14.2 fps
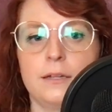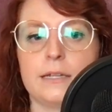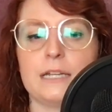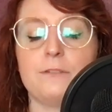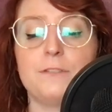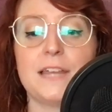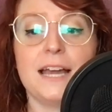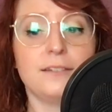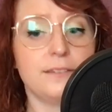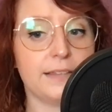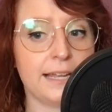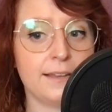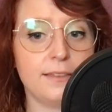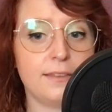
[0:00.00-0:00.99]
If that
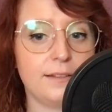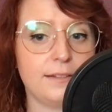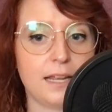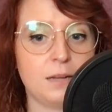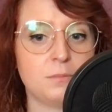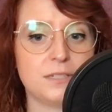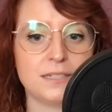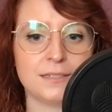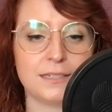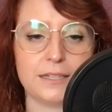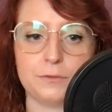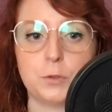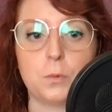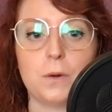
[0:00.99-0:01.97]
lengthy name didn't
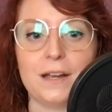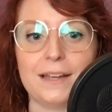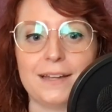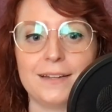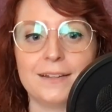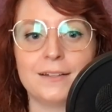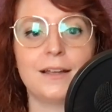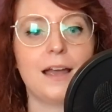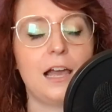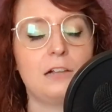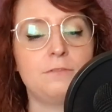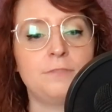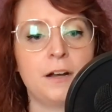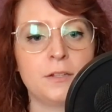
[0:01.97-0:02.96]
give it away,
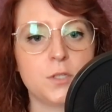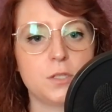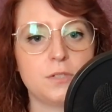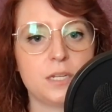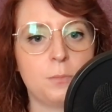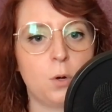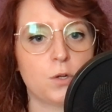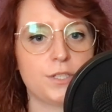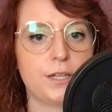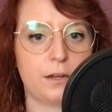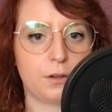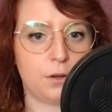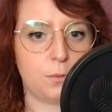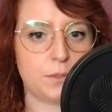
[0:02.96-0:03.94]
Alfonso de
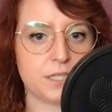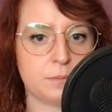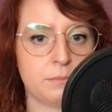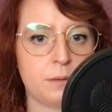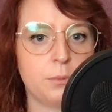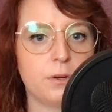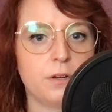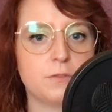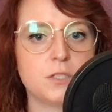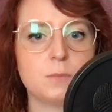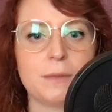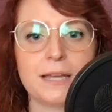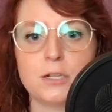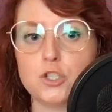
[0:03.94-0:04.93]
Portago was a member of
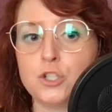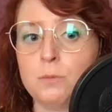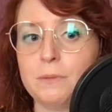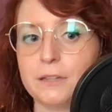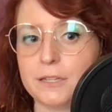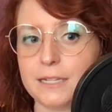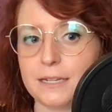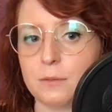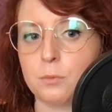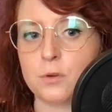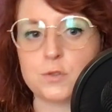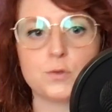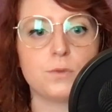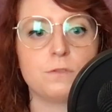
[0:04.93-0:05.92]
Spanish nobility
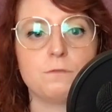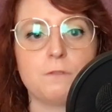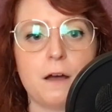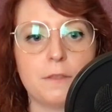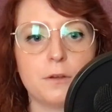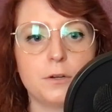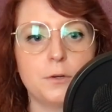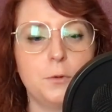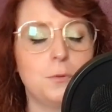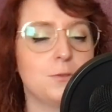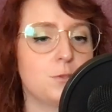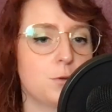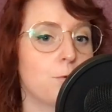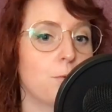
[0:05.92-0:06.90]
born to a father who
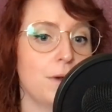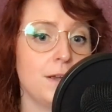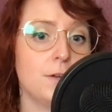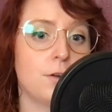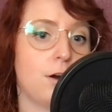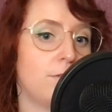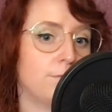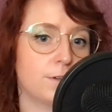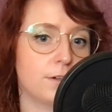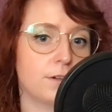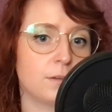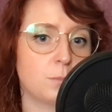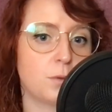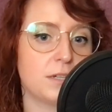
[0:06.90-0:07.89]
was a great golfer
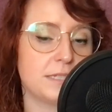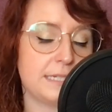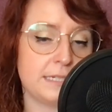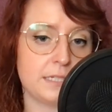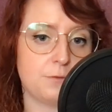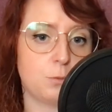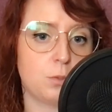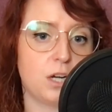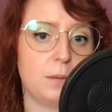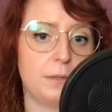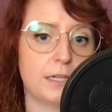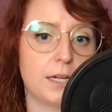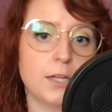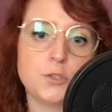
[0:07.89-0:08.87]
and president of a
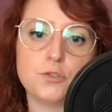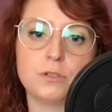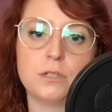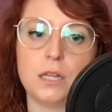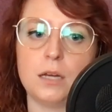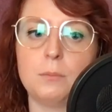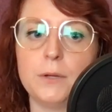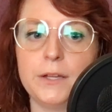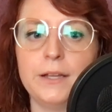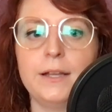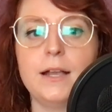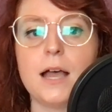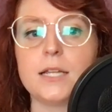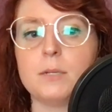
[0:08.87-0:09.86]
prominent country club,
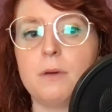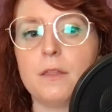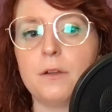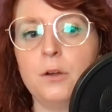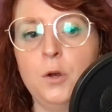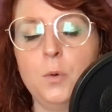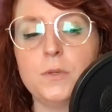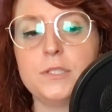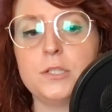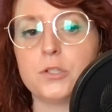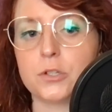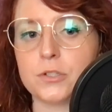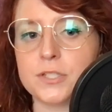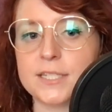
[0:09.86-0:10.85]
and a mother who was a
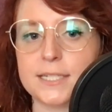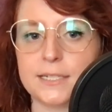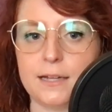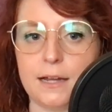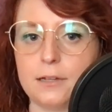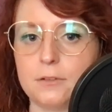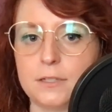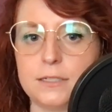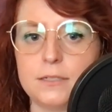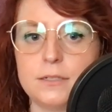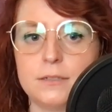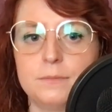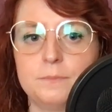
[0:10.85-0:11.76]
nurse in Ireland.